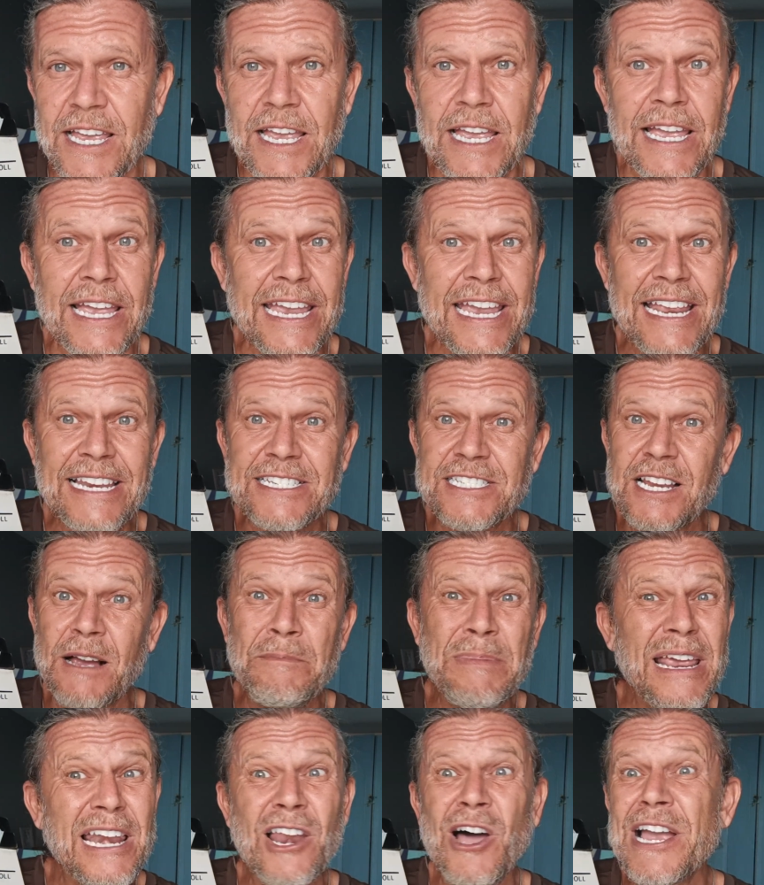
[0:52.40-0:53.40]
it's a
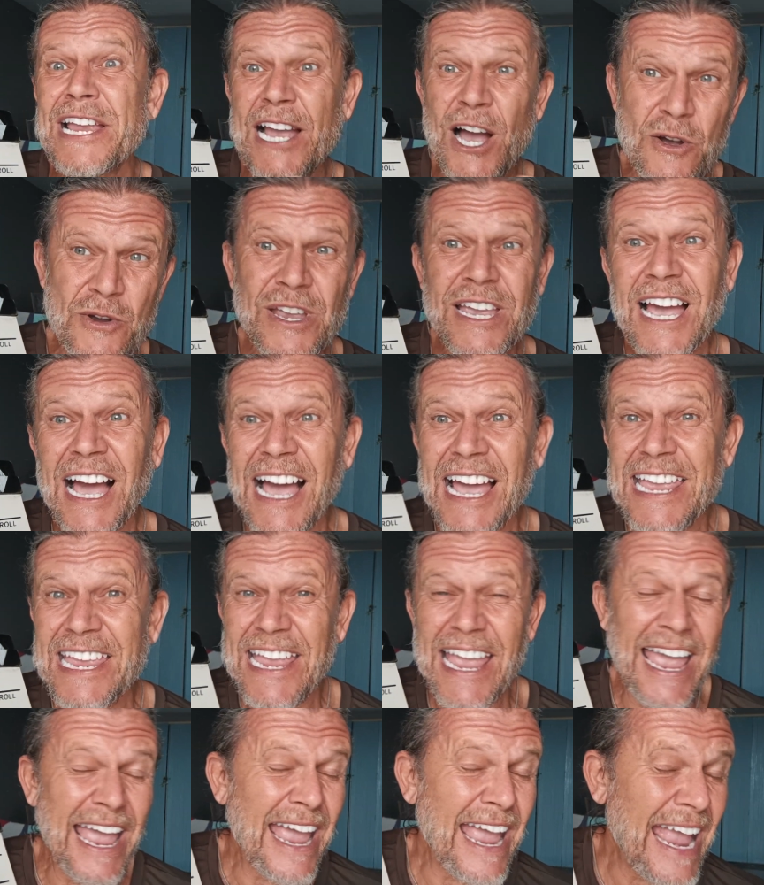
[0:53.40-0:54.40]
bit like,
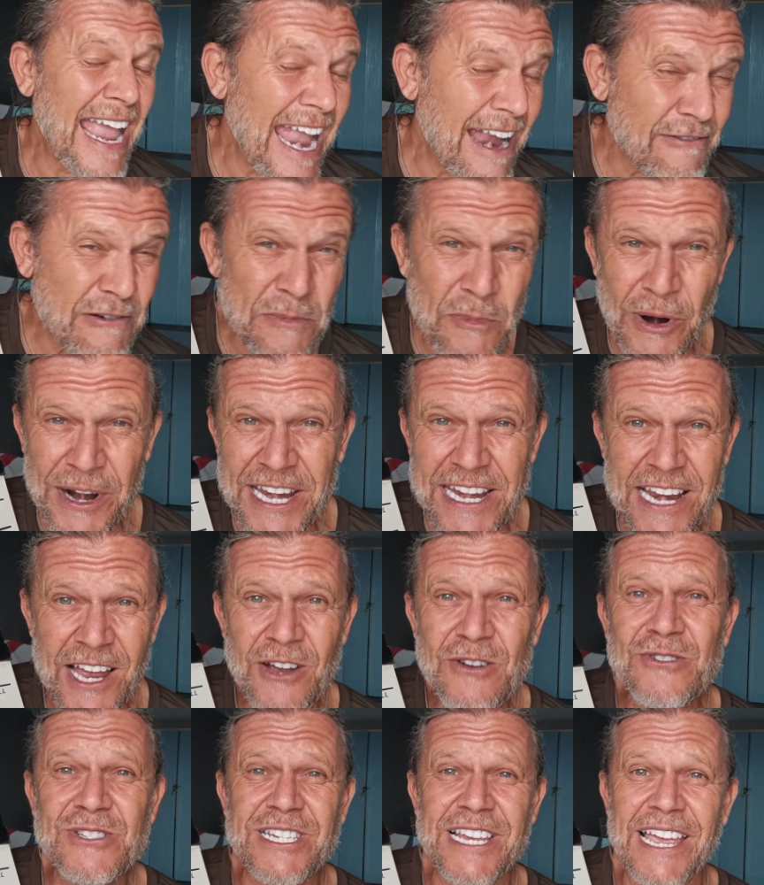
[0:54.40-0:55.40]
okay, everybody
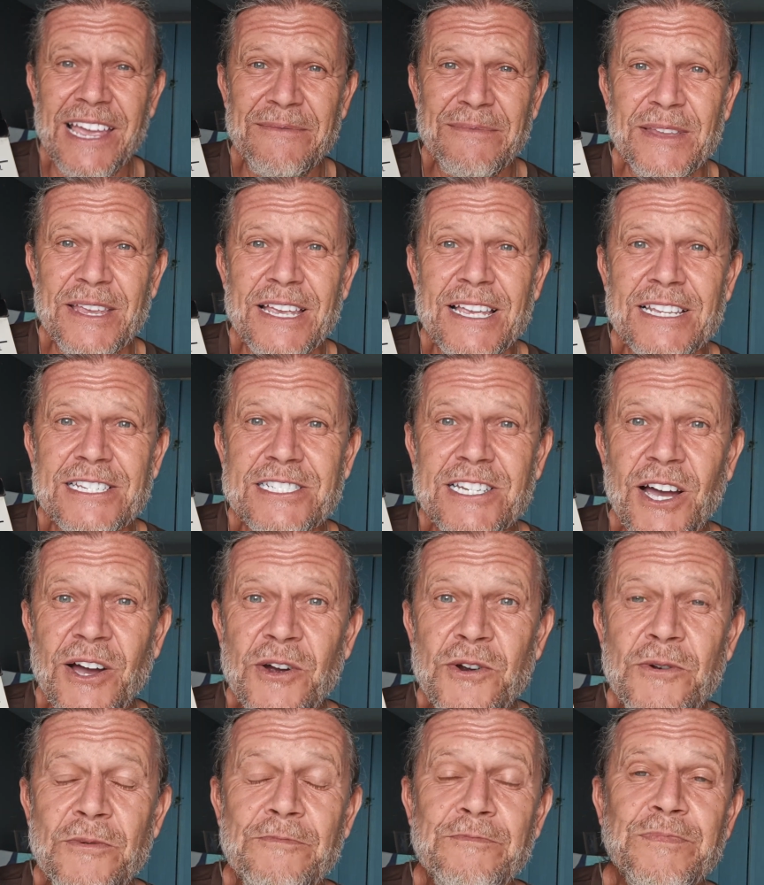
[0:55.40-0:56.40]
knows it.
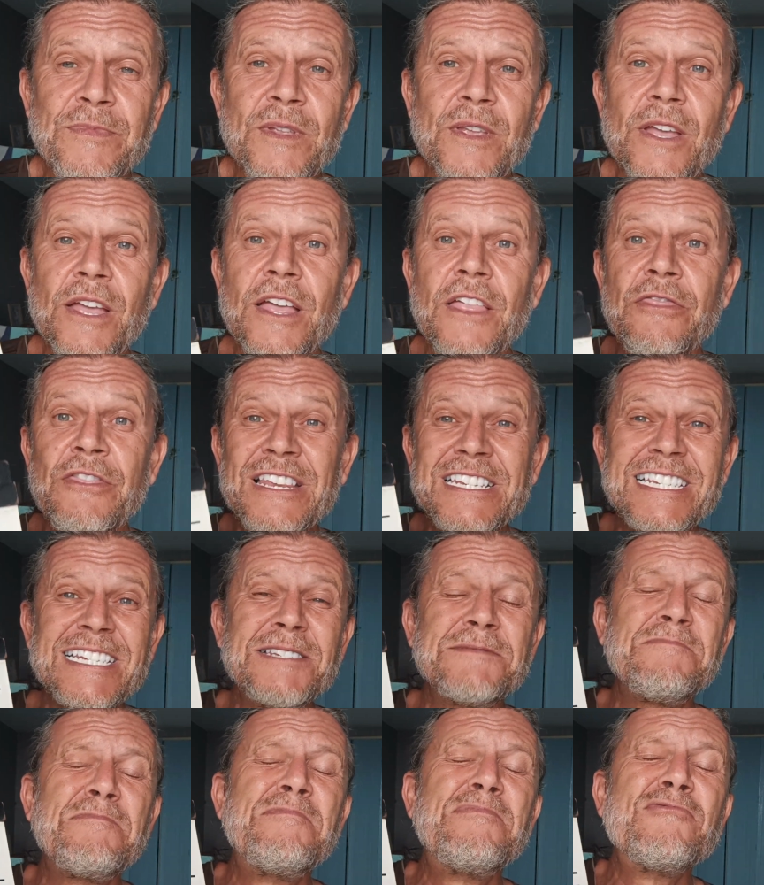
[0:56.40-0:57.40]
So this is
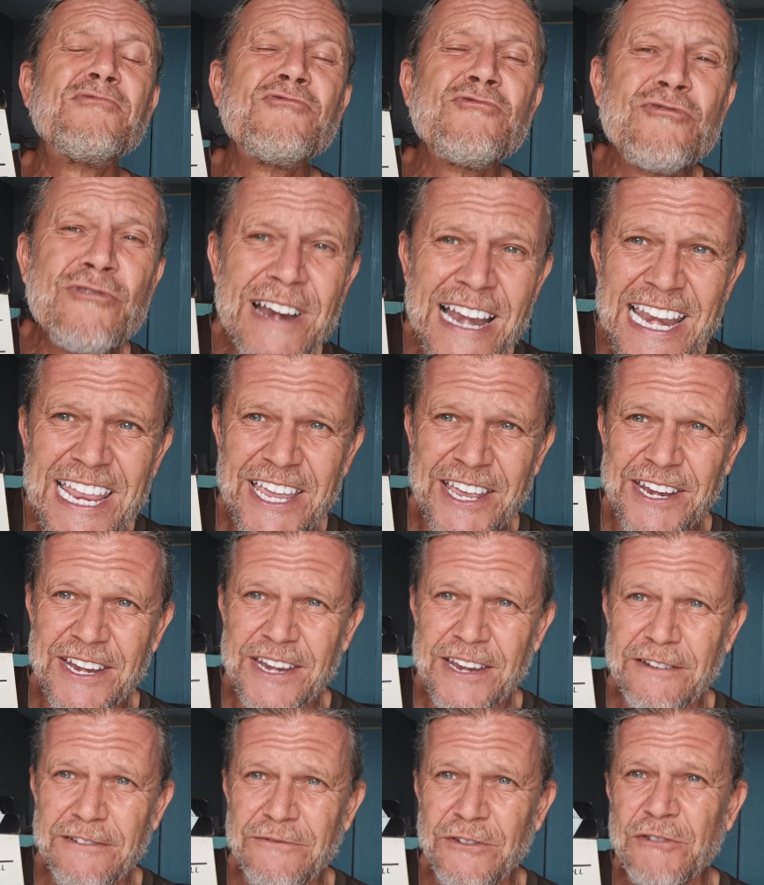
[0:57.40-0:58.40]

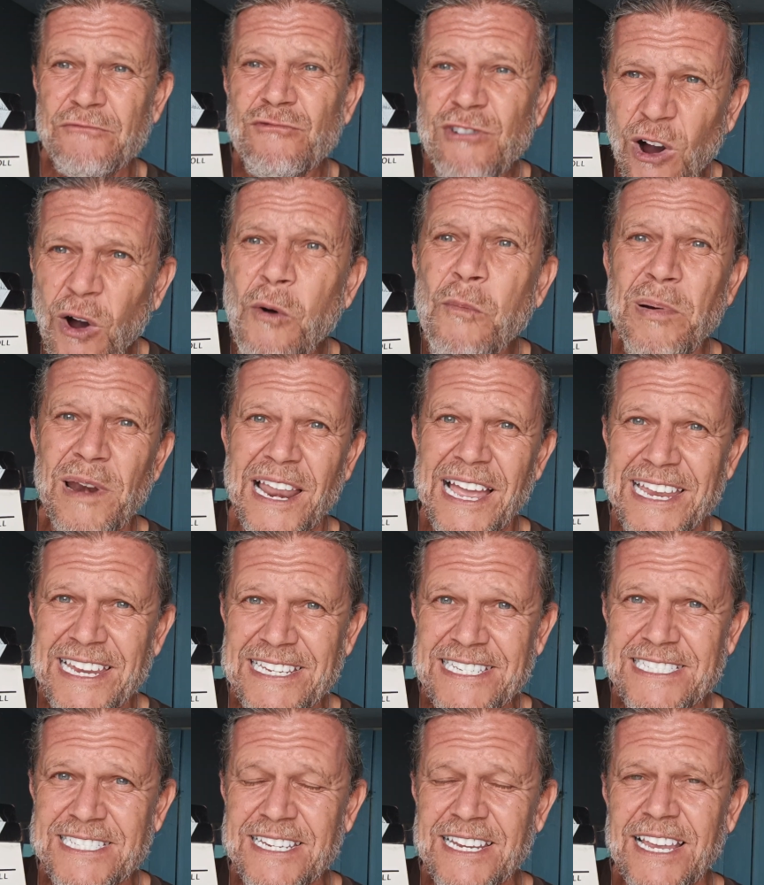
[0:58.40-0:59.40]
brilliant for role
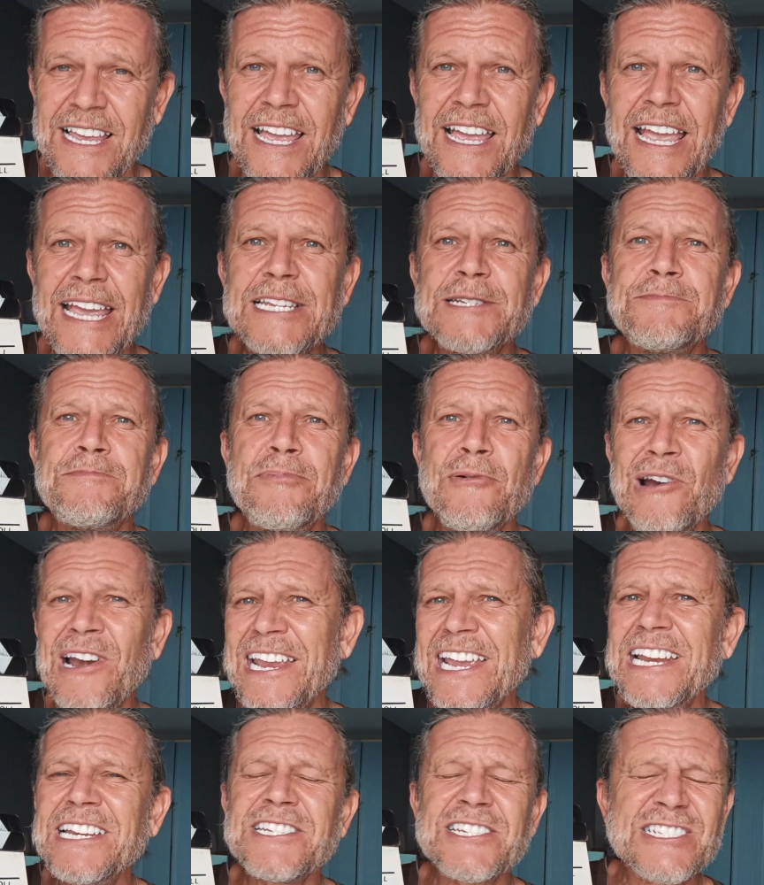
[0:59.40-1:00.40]
plays. It's
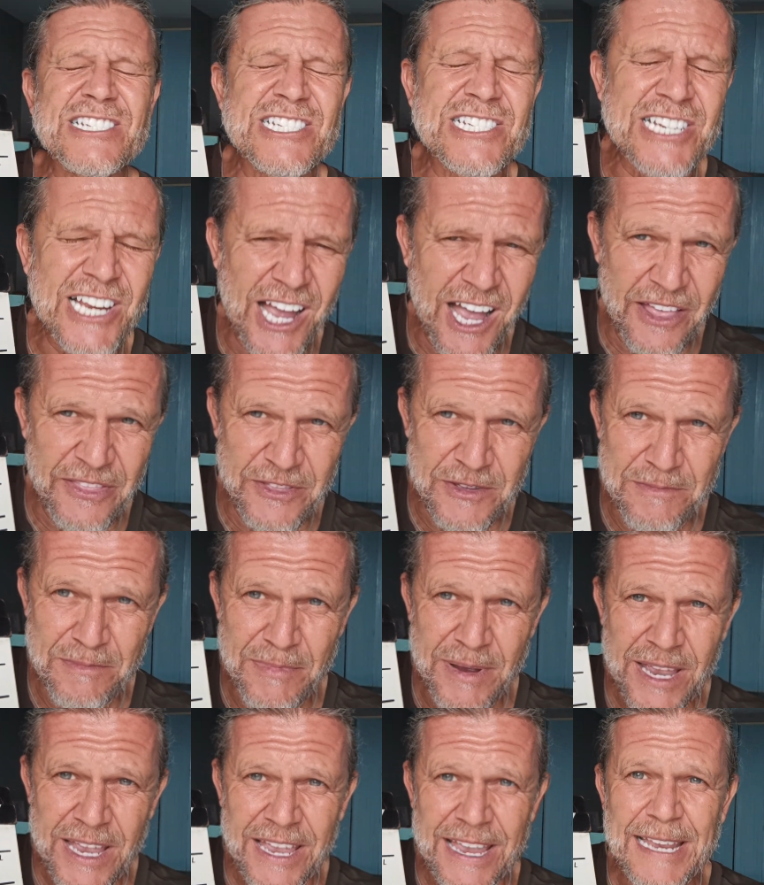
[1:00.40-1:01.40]
brilliant to start them.
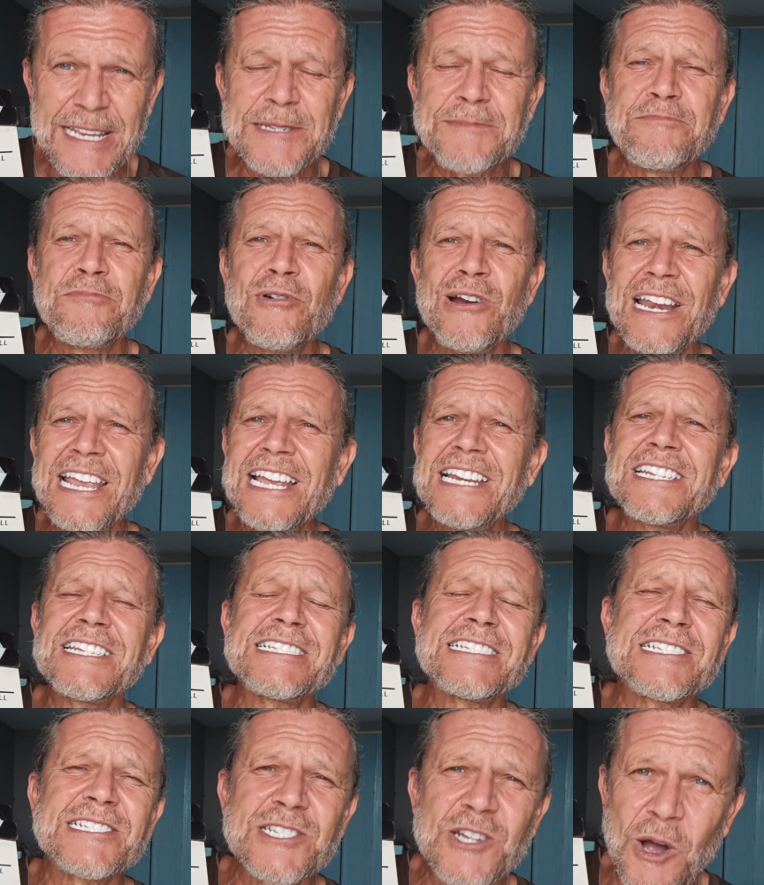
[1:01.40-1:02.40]
It's brilliant to
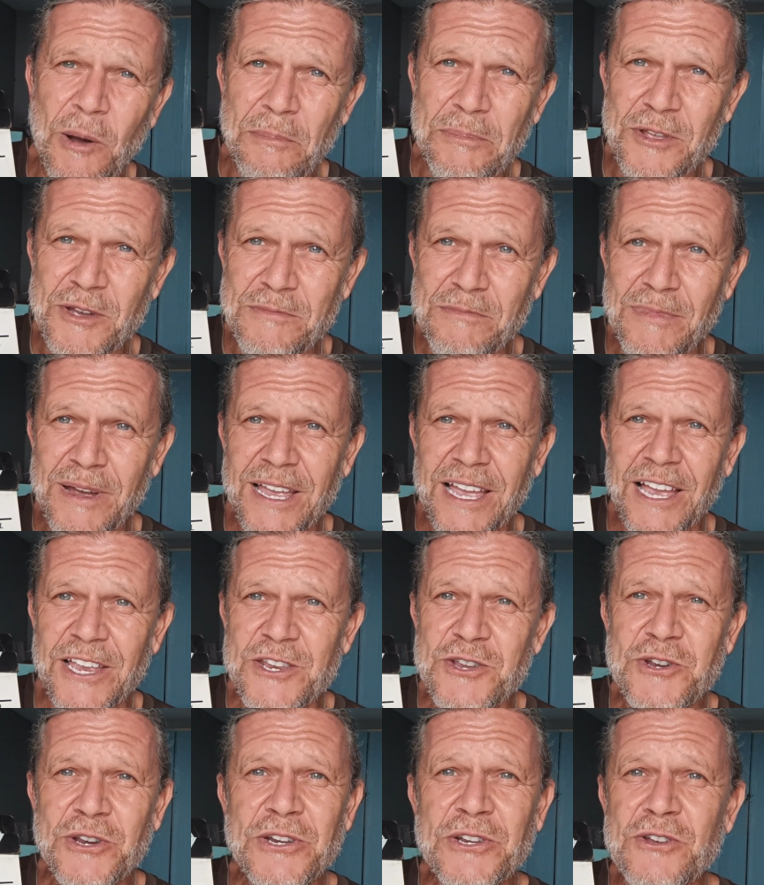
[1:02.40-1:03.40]
stop them.
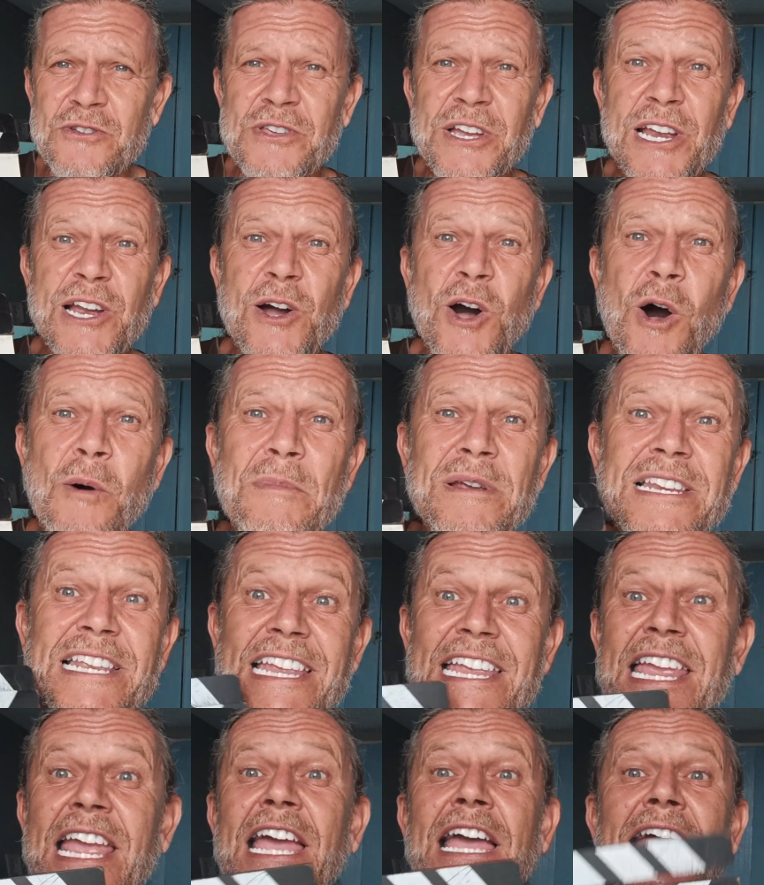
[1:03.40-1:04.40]
You can do the
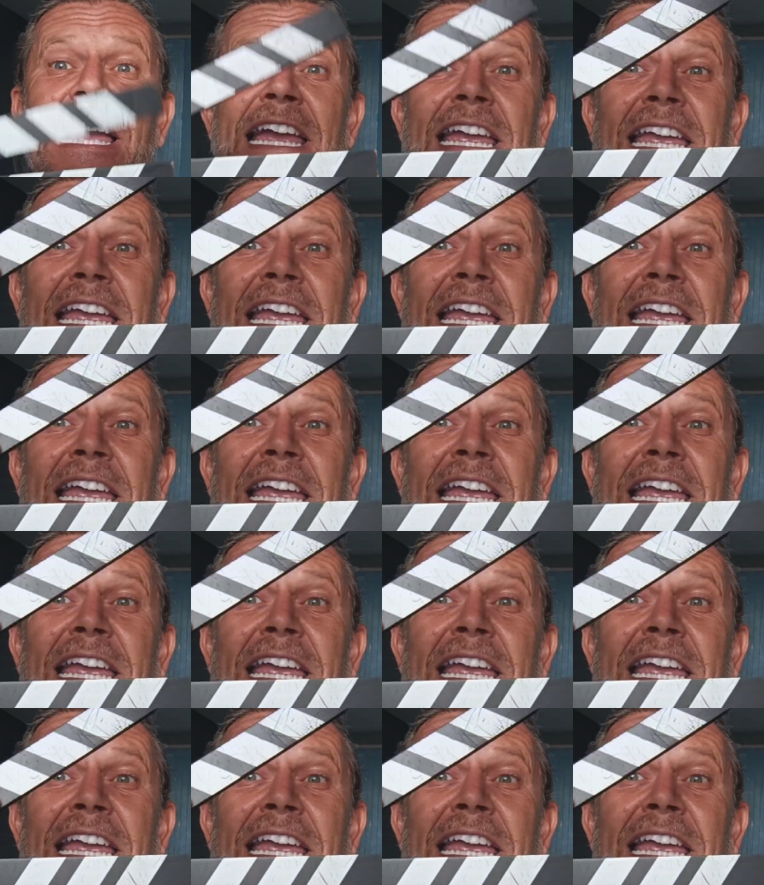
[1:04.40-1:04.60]
comedy